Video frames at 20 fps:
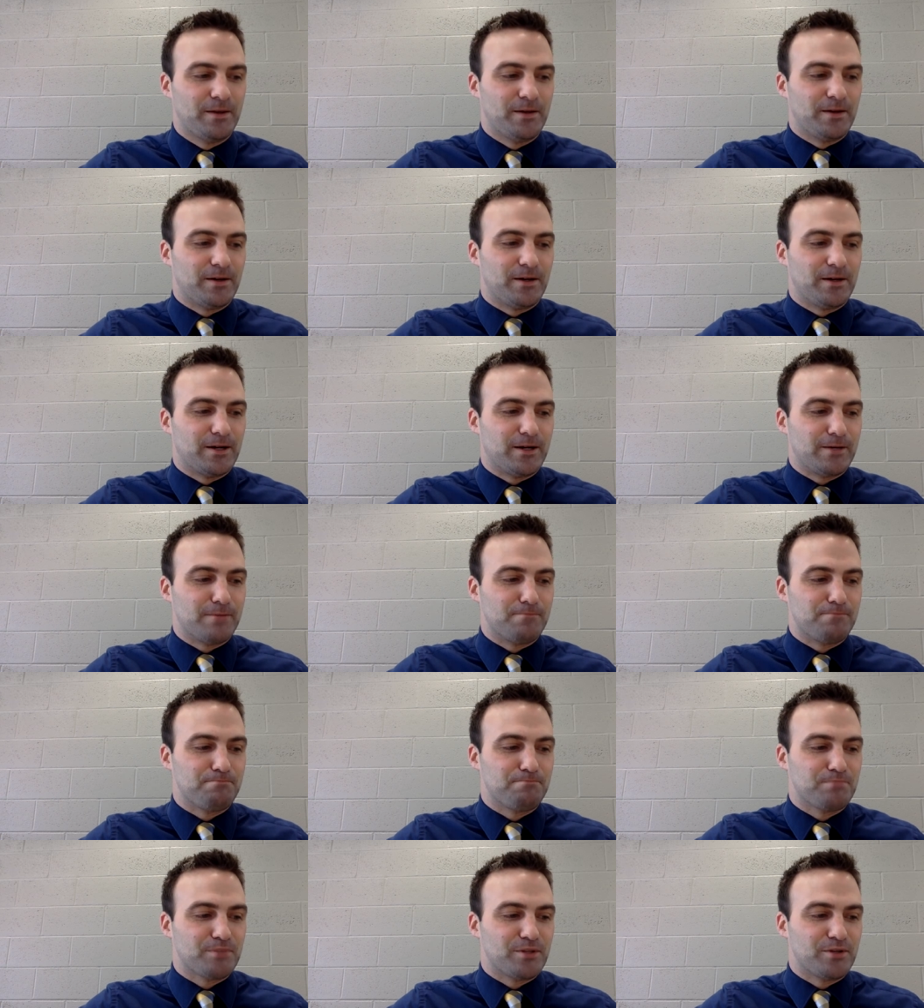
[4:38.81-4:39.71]

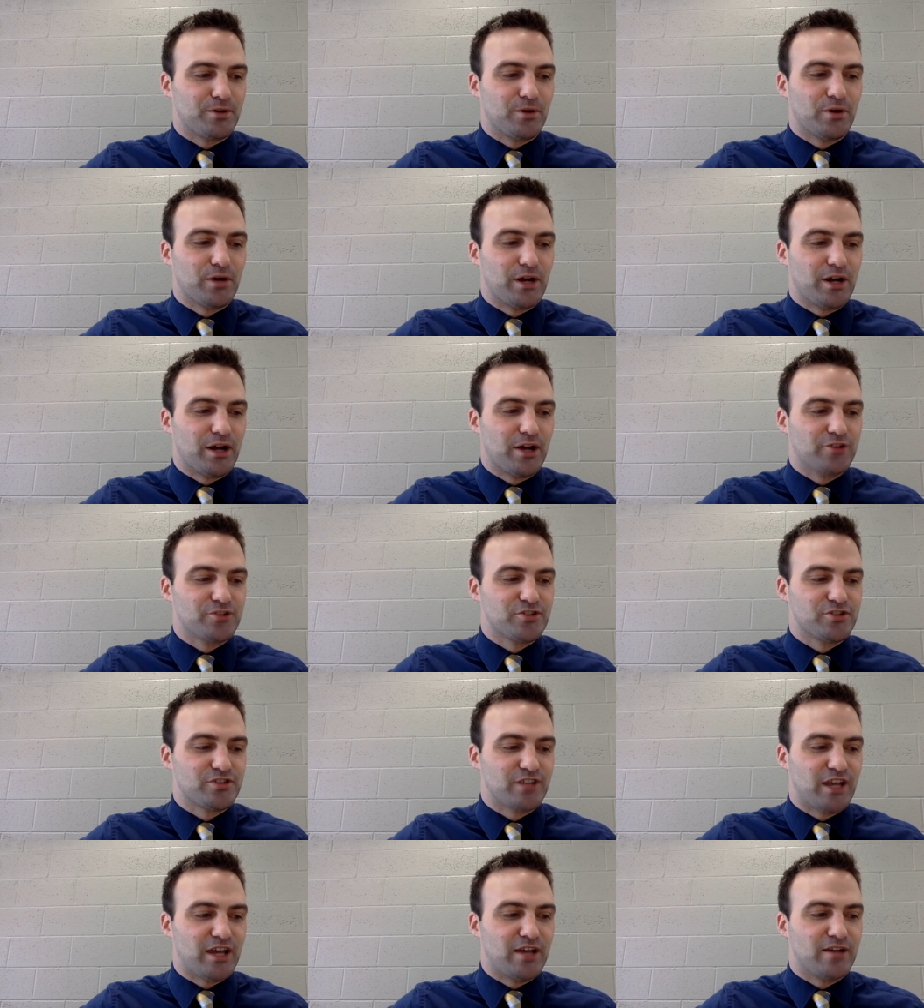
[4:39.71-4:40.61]
Um, you know, and I'll
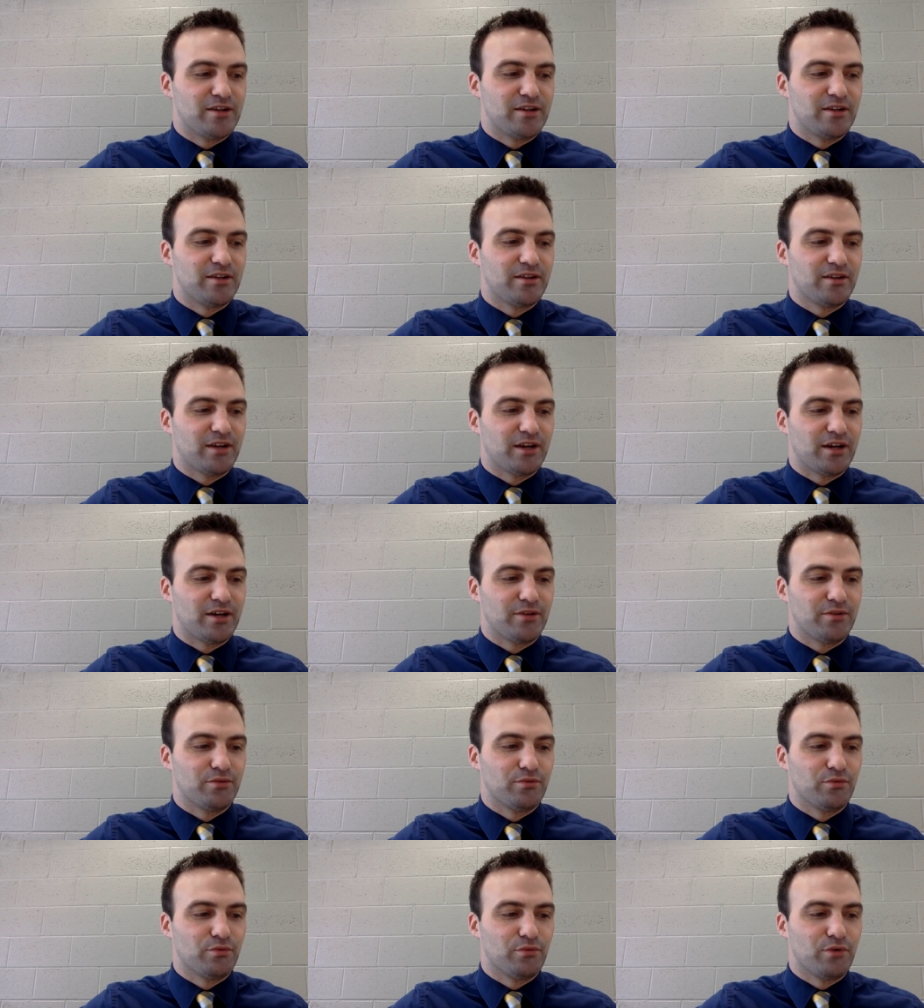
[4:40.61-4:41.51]
just end
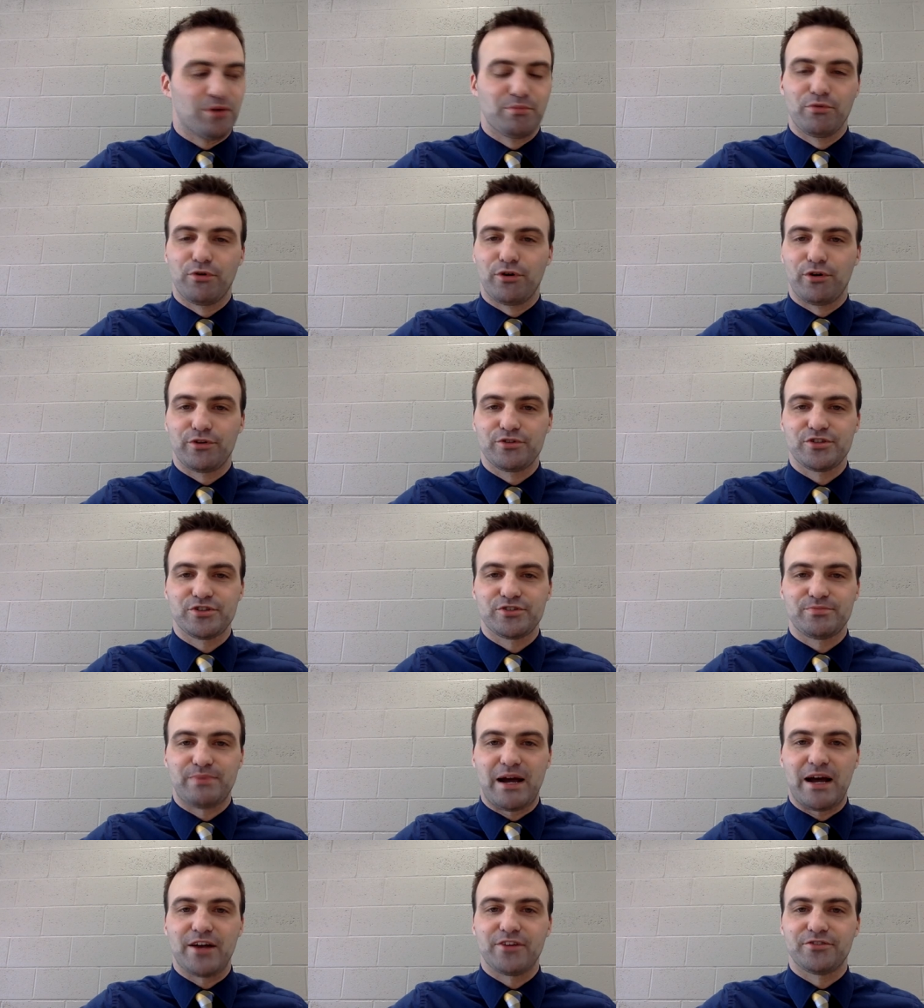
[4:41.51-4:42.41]
on one more just
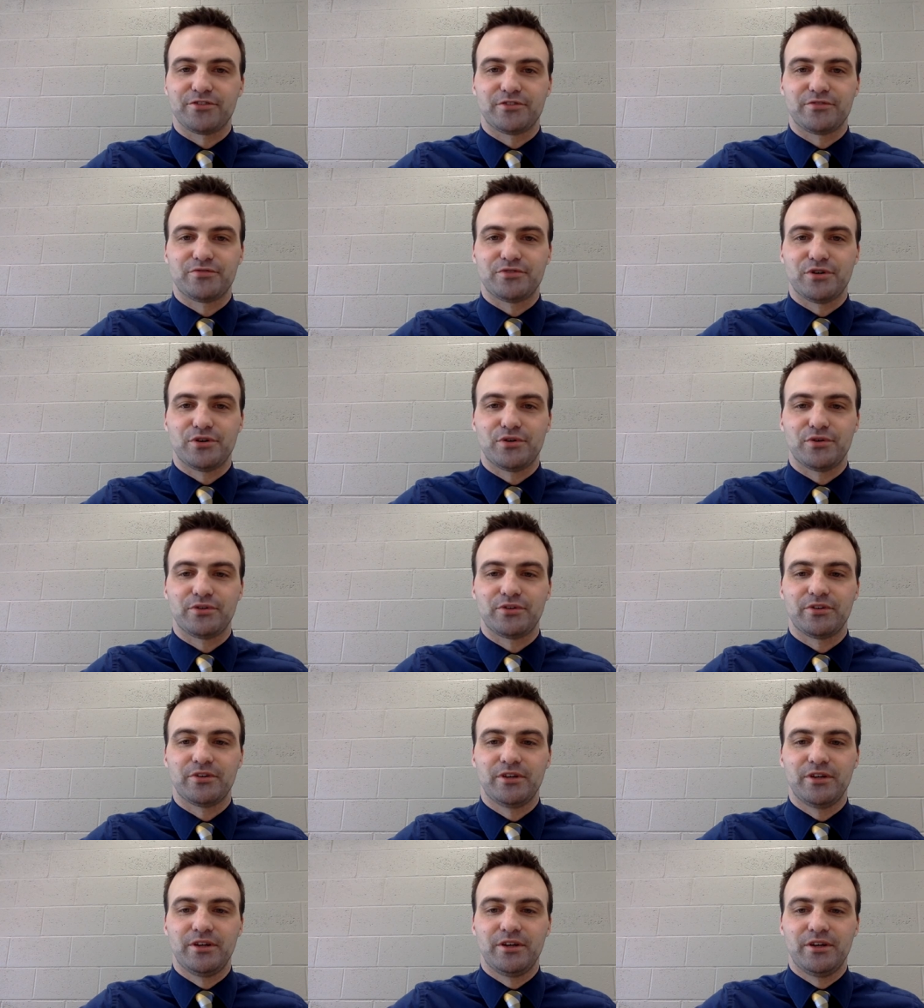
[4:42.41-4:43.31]
positive note.
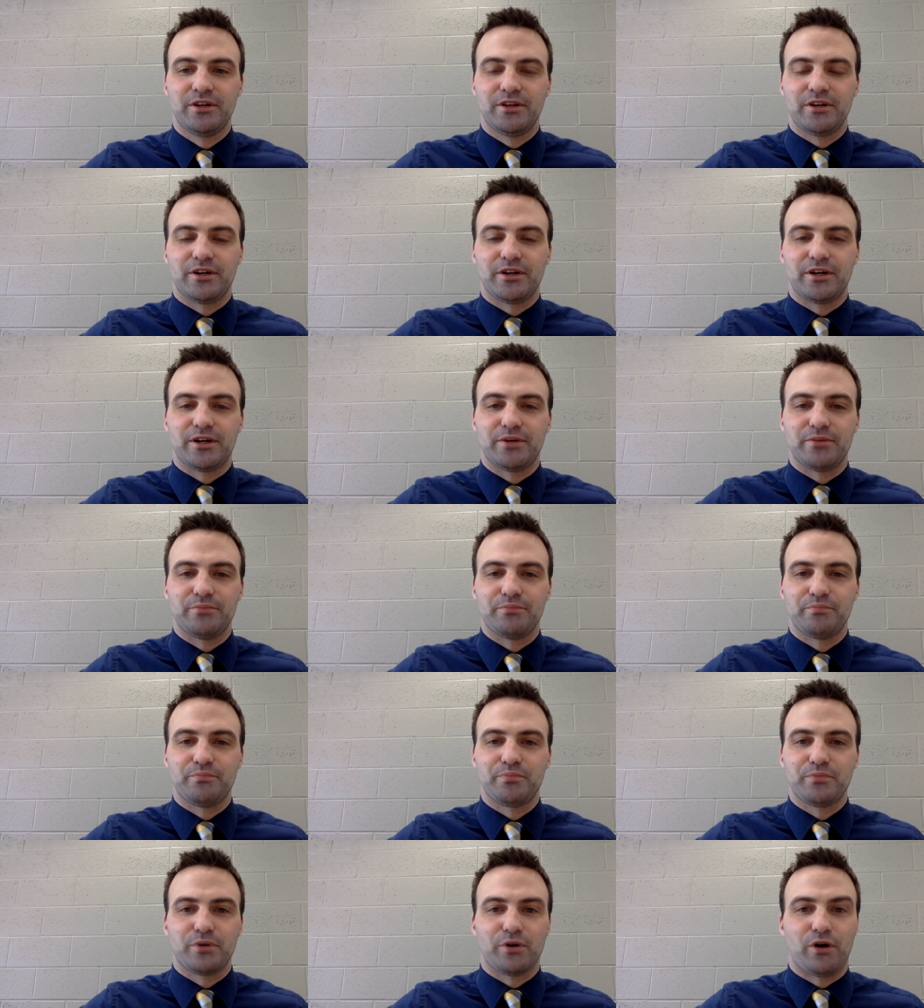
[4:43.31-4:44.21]
Uh,
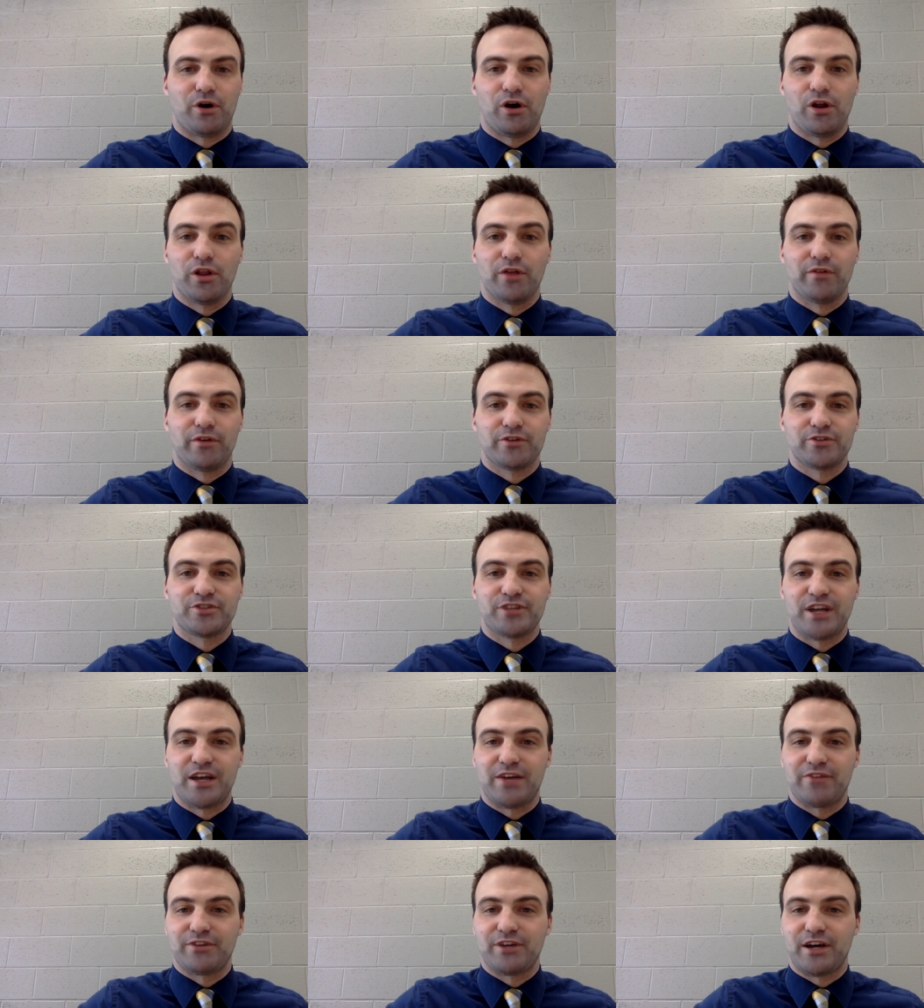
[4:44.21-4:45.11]
all of our
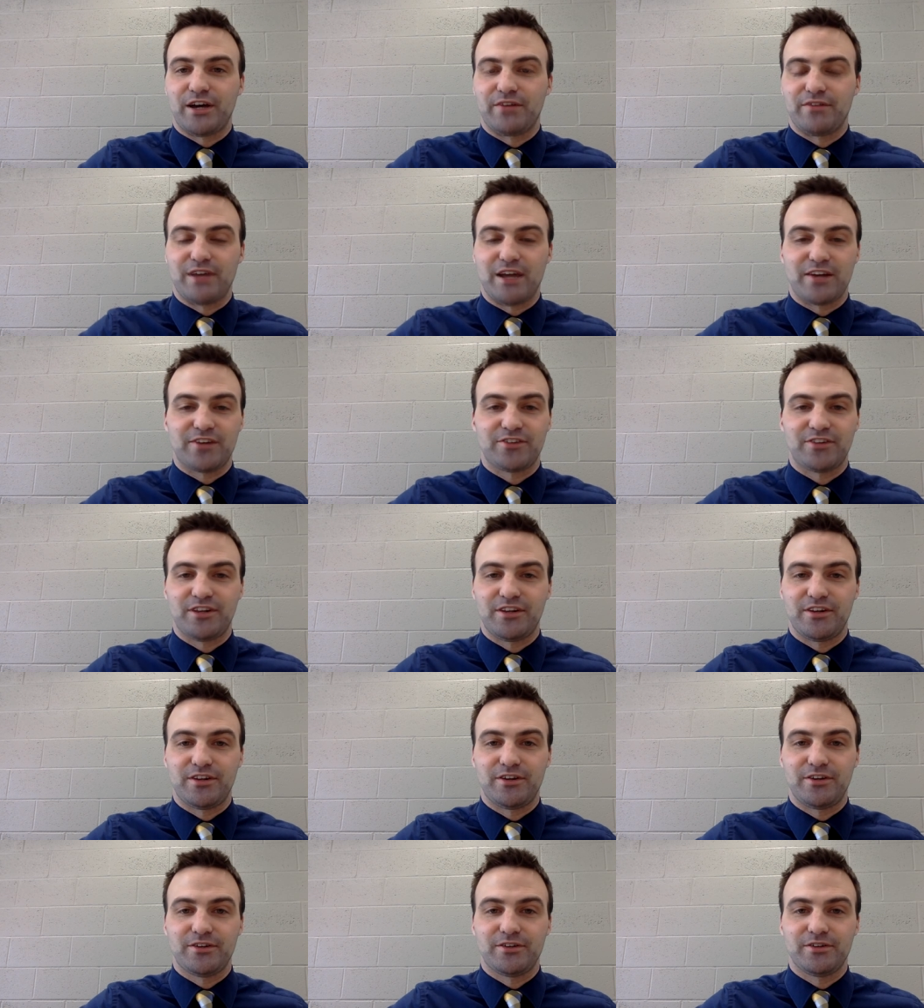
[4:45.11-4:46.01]
staff got
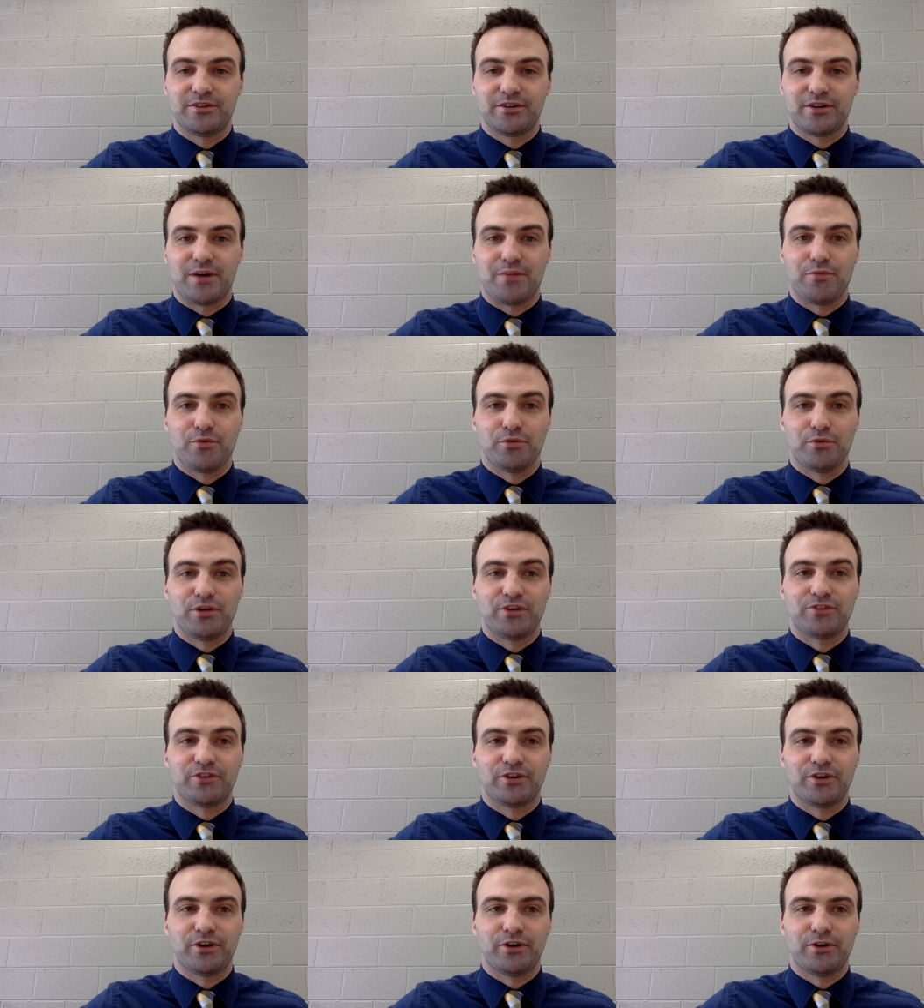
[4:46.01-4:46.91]
vaccinated a couple of weeks
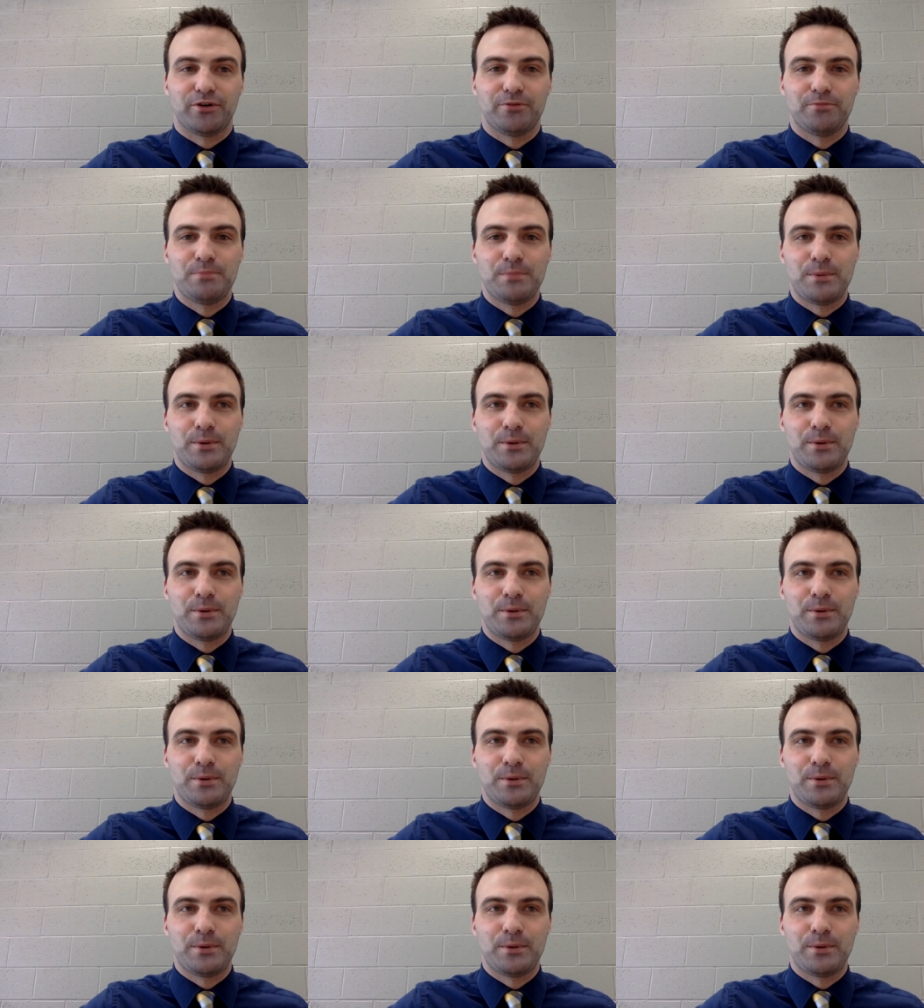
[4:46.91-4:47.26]
ago.